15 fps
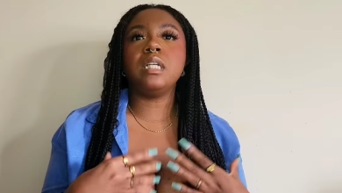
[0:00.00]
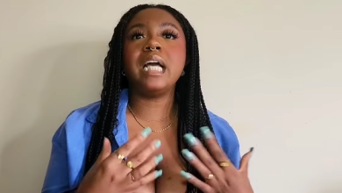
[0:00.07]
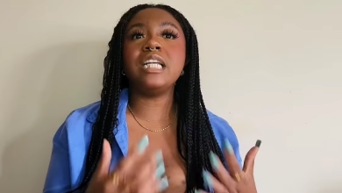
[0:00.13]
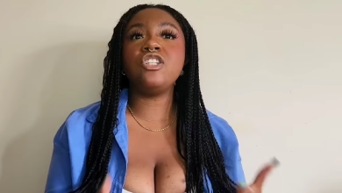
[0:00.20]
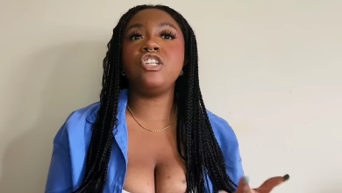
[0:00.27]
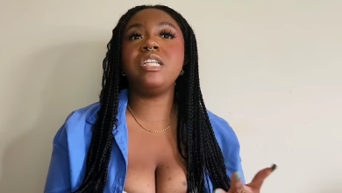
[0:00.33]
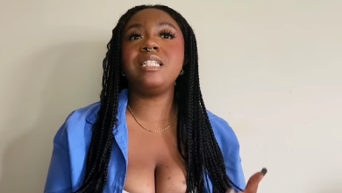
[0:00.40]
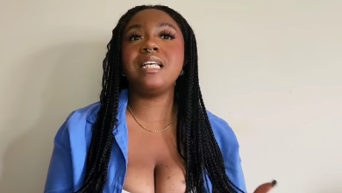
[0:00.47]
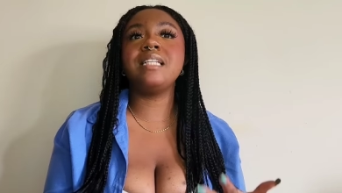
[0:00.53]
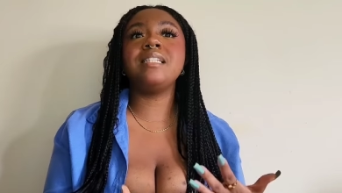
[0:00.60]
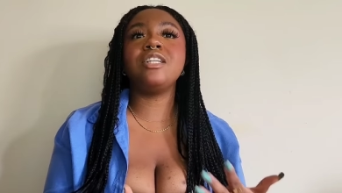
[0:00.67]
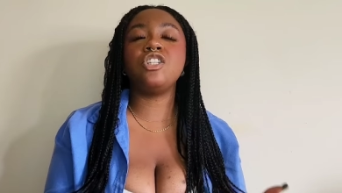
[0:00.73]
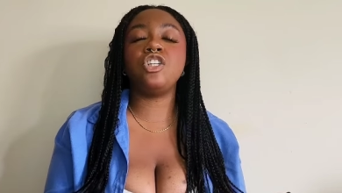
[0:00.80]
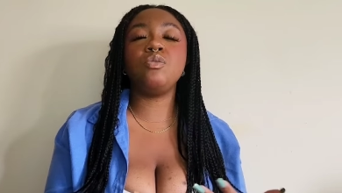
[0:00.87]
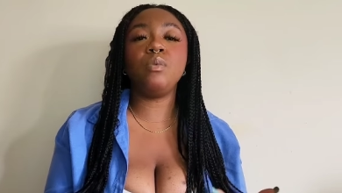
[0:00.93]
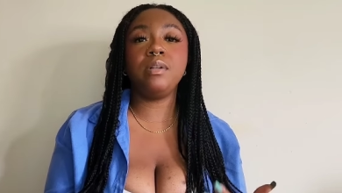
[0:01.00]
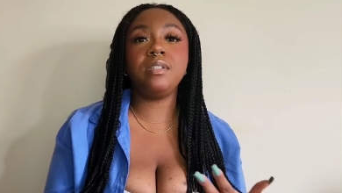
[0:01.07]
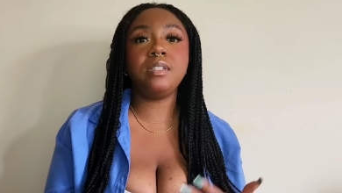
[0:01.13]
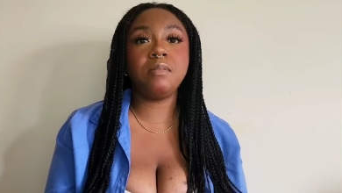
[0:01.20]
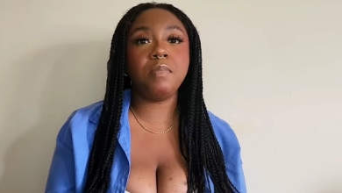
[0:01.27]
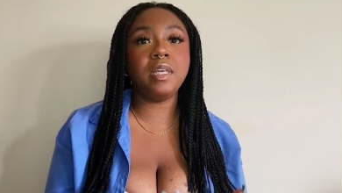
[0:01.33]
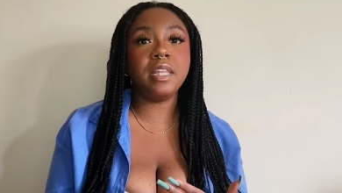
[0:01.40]
and she says that she wants
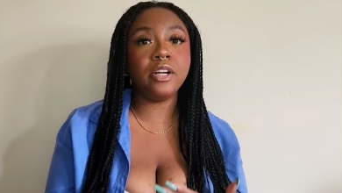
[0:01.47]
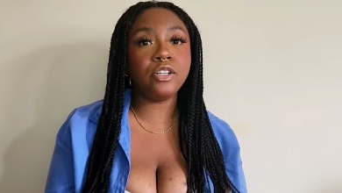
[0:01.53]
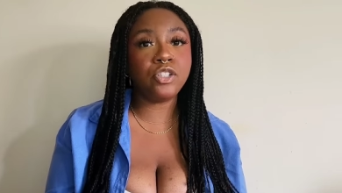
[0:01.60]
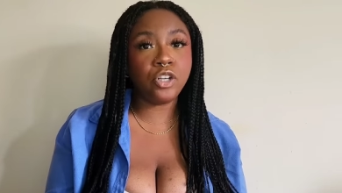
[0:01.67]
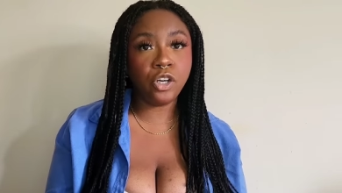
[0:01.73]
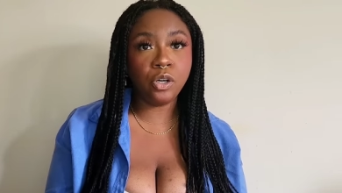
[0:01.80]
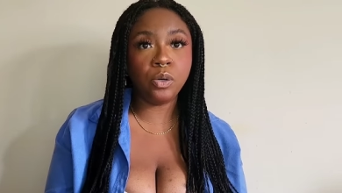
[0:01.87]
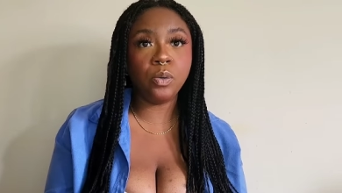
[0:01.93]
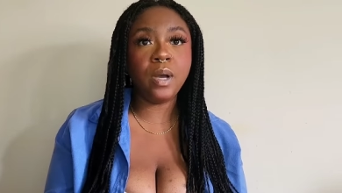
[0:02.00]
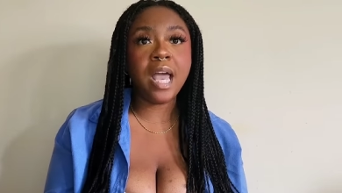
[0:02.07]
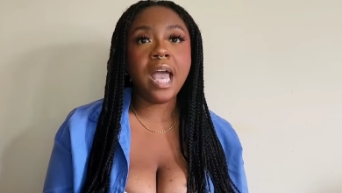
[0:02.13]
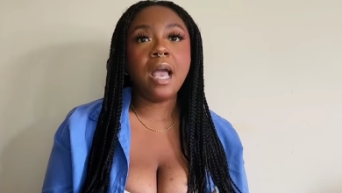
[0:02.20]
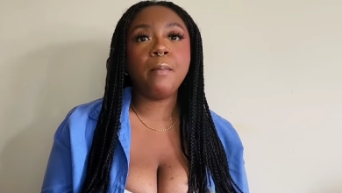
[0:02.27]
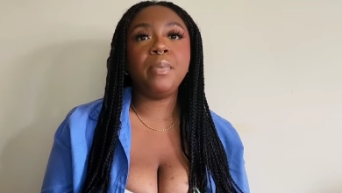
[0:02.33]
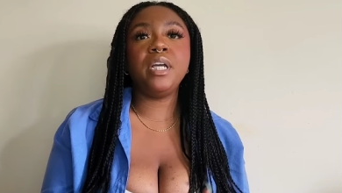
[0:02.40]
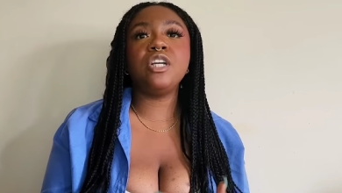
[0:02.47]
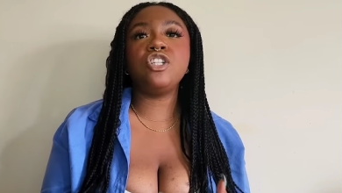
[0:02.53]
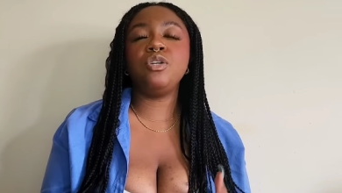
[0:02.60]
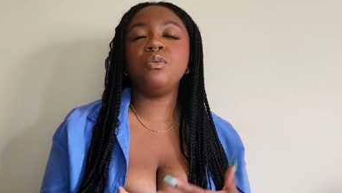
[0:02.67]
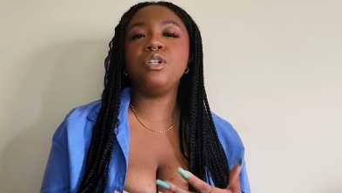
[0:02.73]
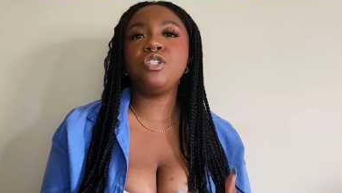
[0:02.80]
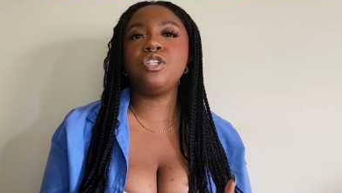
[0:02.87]
to be there too because she
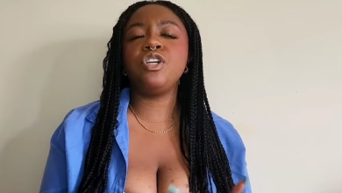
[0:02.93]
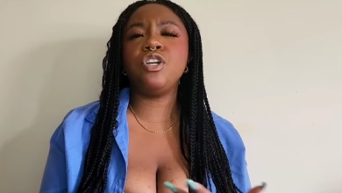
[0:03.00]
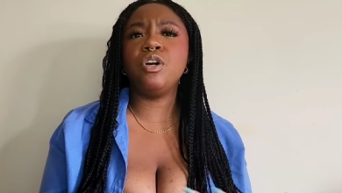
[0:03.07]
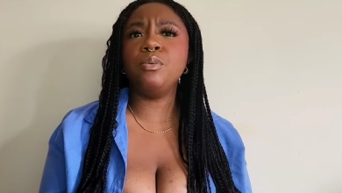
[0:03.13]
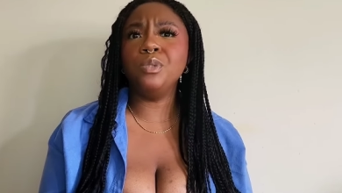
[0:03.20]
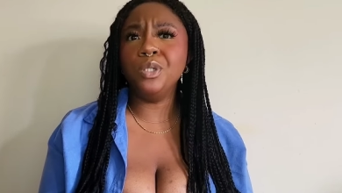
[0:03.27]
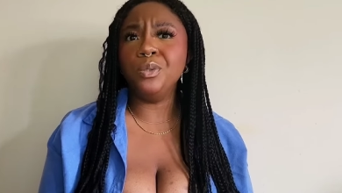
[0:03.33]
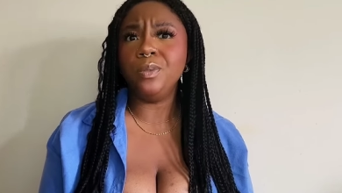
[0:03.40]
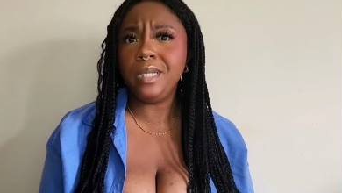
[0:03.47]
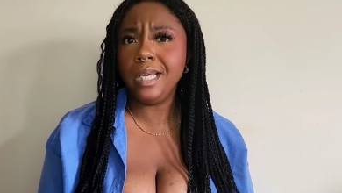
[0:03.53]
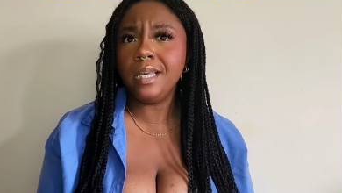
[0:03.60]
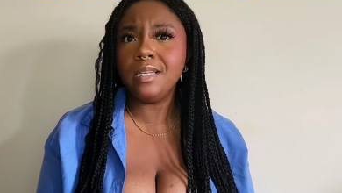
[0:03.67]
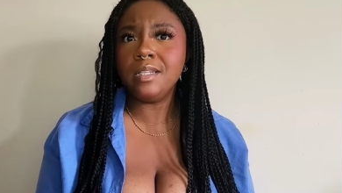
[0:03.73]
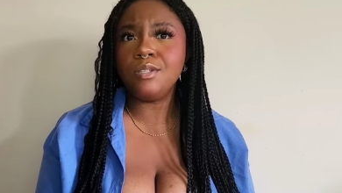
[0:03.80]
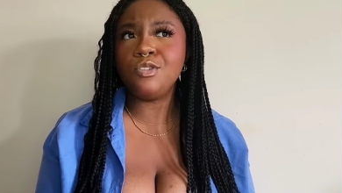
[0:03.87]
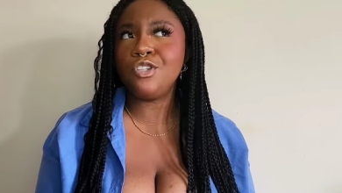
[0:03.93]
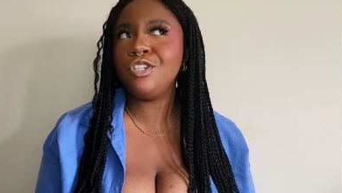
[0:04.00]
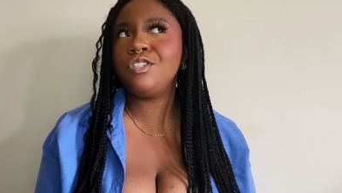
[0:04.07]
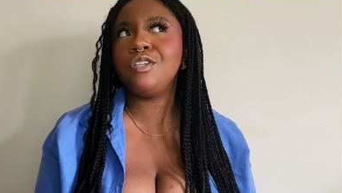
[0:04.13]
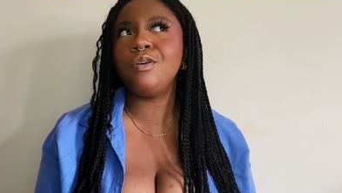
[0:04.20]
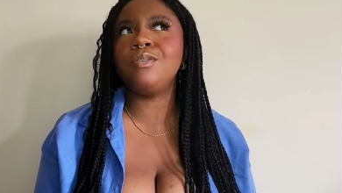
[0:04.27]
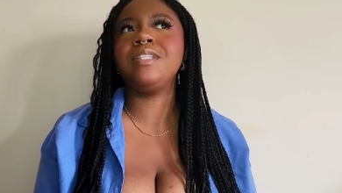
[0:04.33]
wants to know who he is.
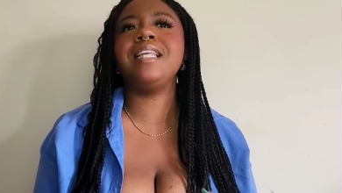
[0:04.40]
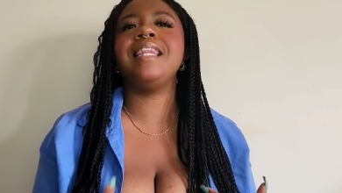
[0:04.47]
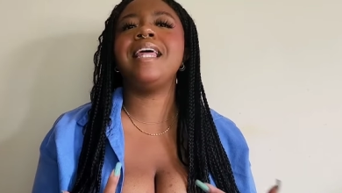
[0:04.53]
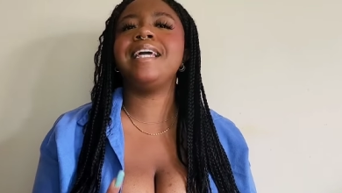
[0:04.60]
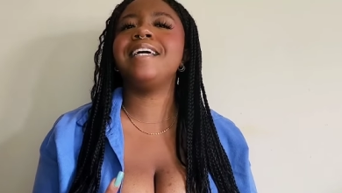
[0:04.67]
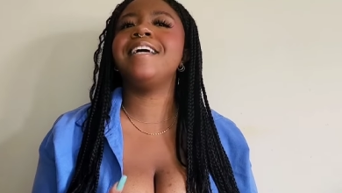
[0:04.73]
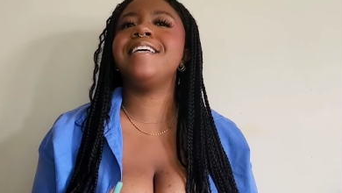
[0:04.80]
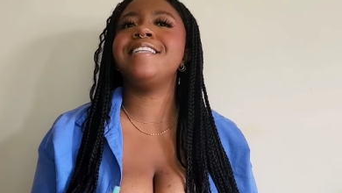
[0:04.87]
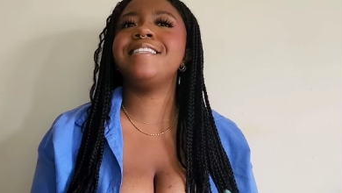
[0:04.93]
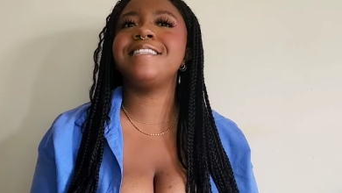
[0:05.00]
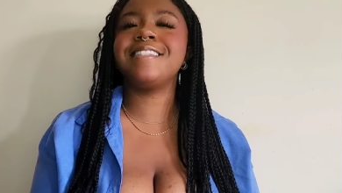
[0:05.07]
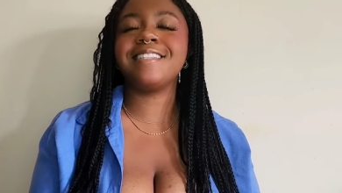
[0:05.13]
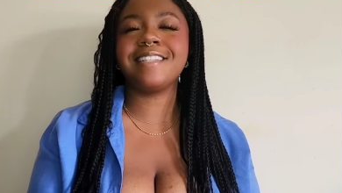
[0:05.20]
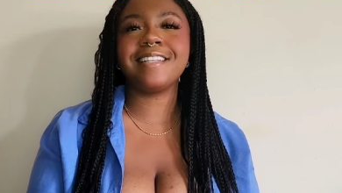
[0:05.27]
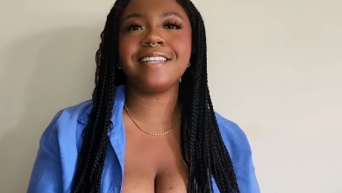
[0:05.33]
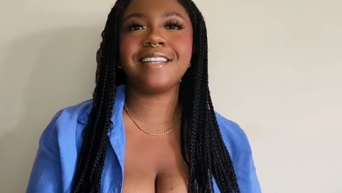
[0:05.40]
She's nosy like us.